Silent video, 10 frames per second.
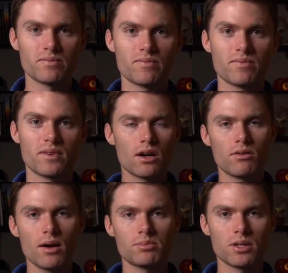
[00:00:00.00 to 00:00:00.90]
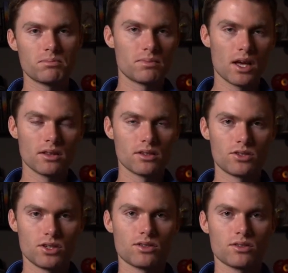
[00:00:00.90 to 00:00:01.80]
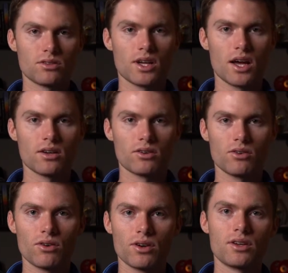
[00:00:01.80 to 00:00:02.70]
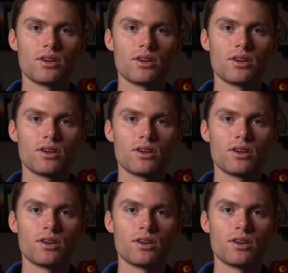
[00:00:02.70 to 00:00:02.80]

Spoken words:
So that kind of wraps up that logistical category.